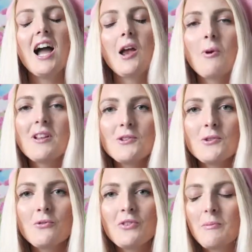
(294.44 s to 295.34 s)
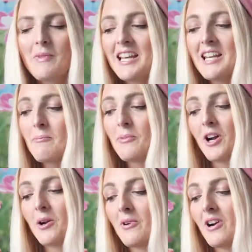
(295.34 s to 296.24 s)
I wanted to film in the
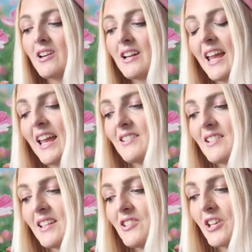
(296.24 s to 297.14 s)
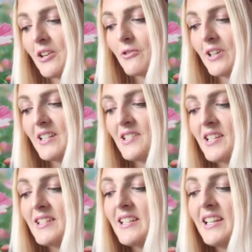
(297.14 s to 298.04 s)
Primark and in general in the
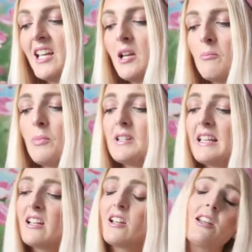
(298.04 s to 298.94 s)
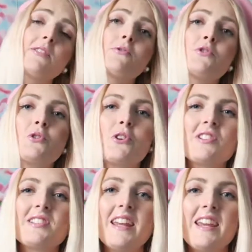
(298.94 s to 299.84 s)
city, but in a lot of
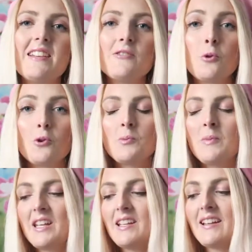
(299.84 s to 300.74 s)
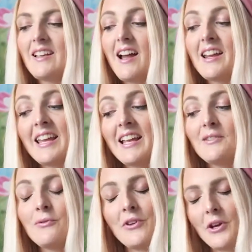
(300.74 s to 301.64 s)
stores they told me that I
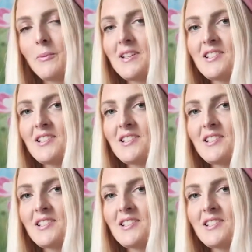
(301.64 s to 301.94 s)
can't film